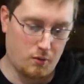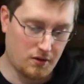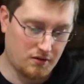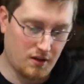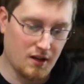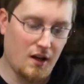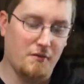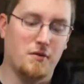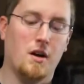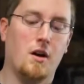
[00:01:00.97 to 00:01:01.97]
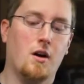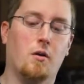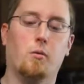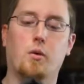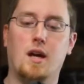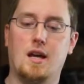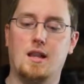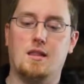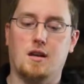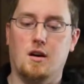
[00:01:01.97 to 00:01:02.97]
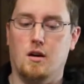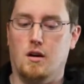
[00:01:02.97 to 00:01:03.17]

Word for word: We're starting off with,